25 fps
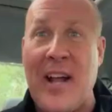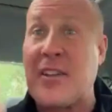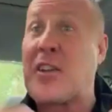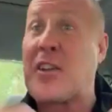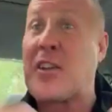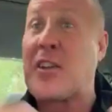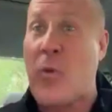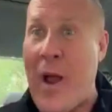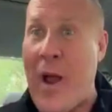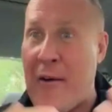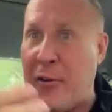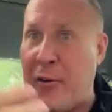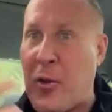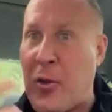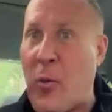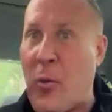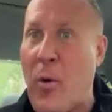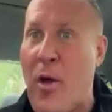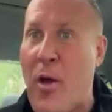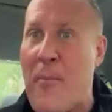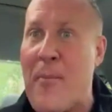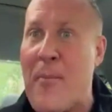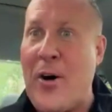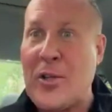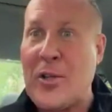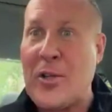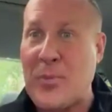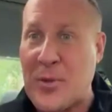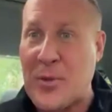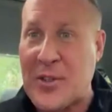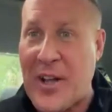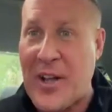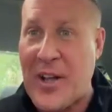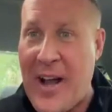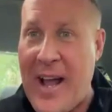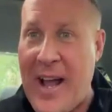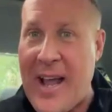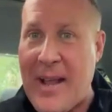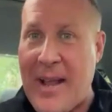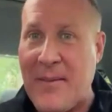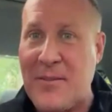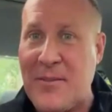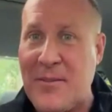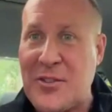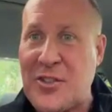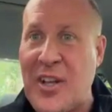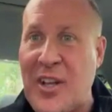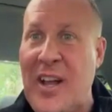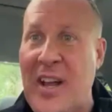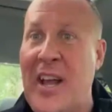uh, to travel the world multiple
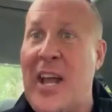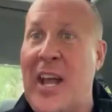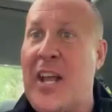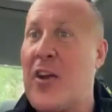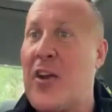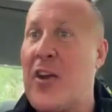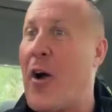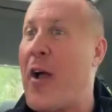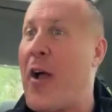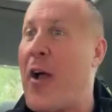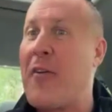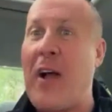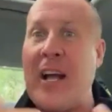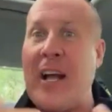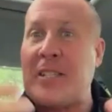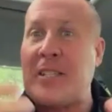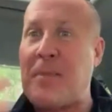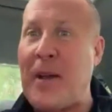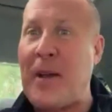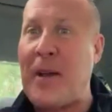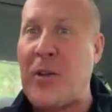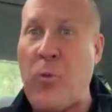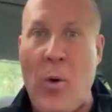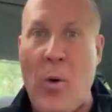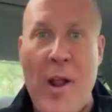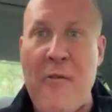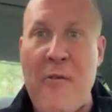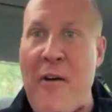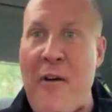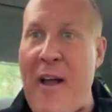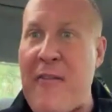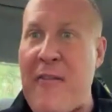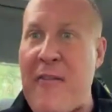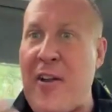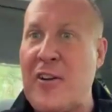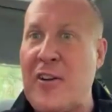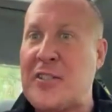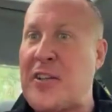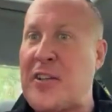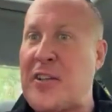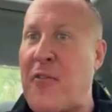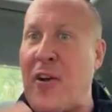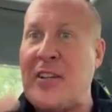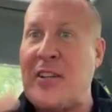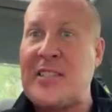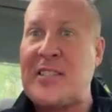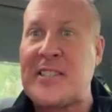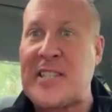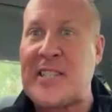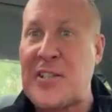times you know, I, I spent 25 years as
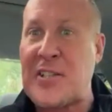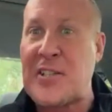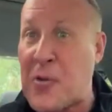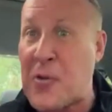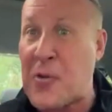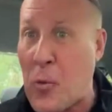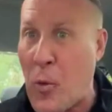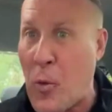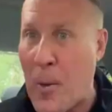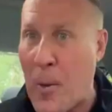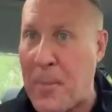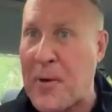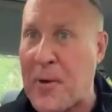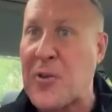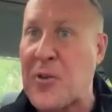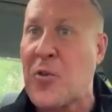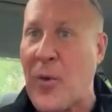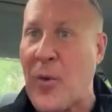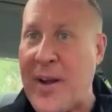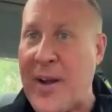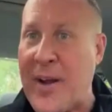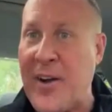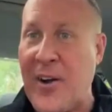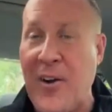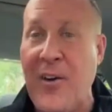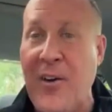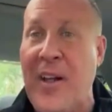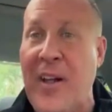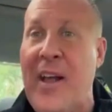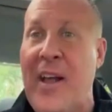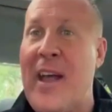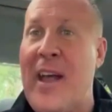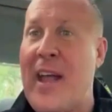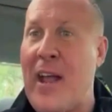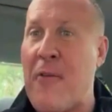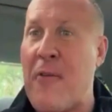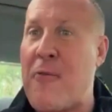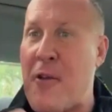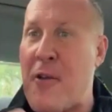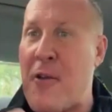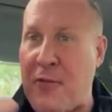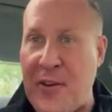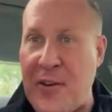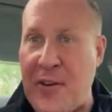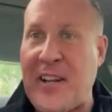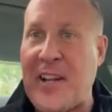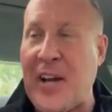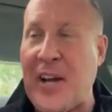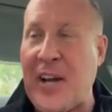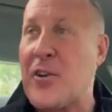a very successful corporate trainer in
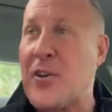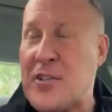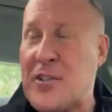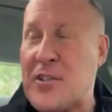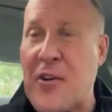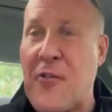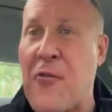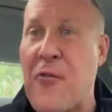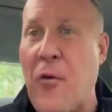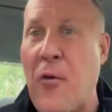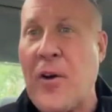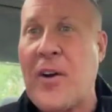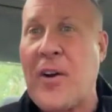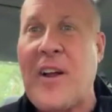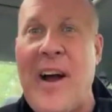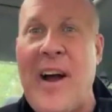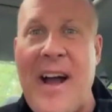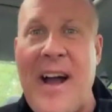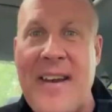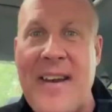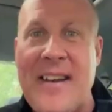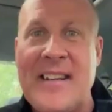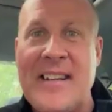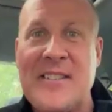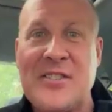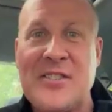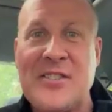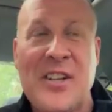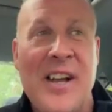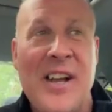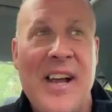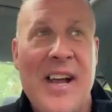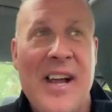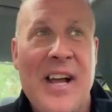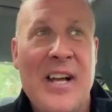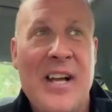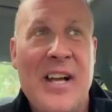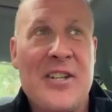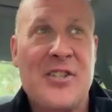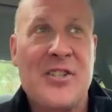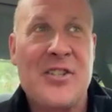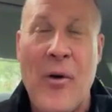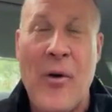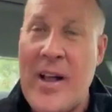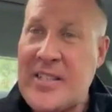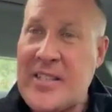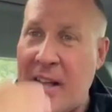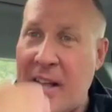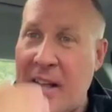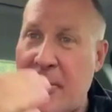50 countries on four continents.
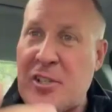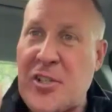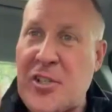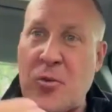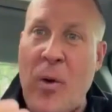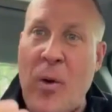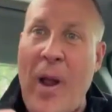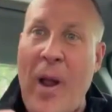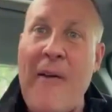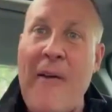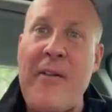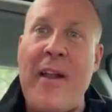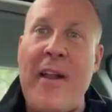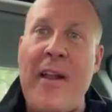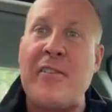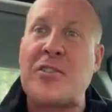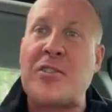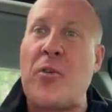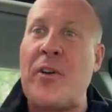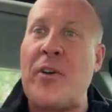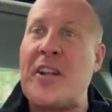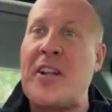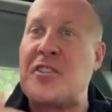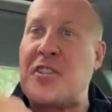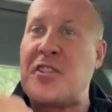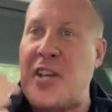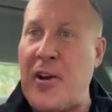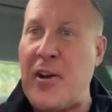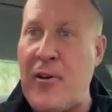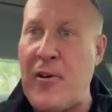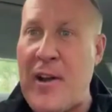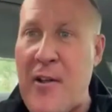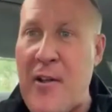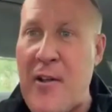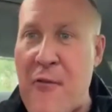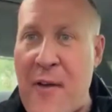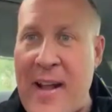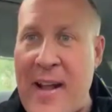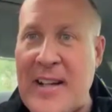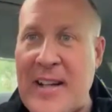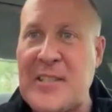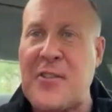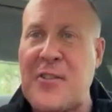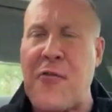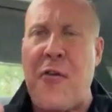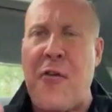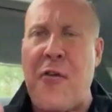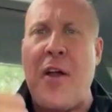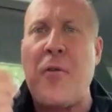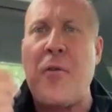So as I was traveling, I was going to charity
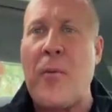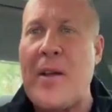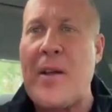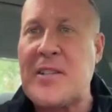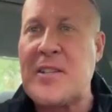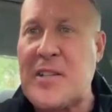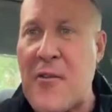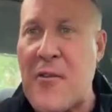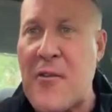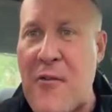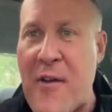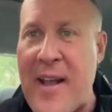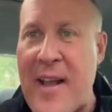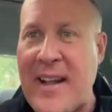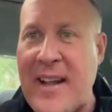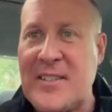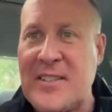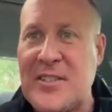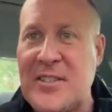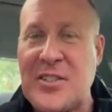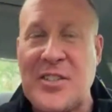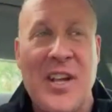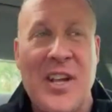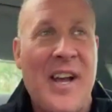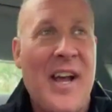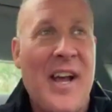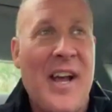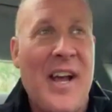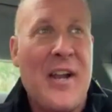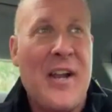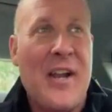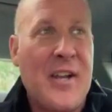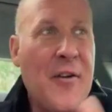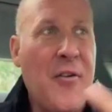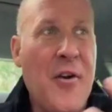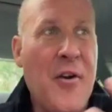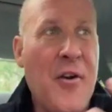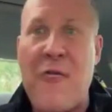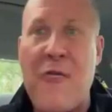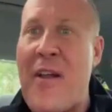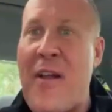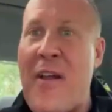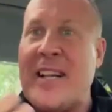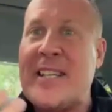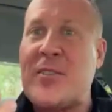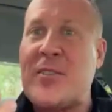events, fundraising events, different